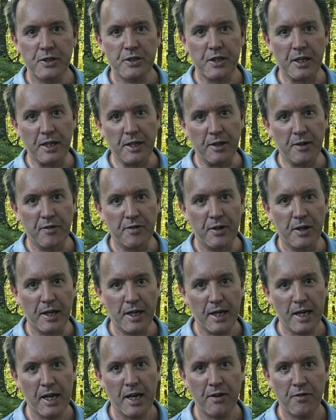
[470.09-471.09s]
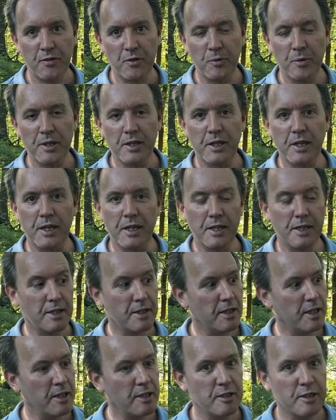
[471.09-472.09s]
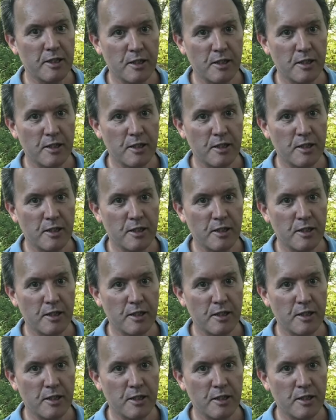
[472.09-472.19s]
and you're very careful with it, and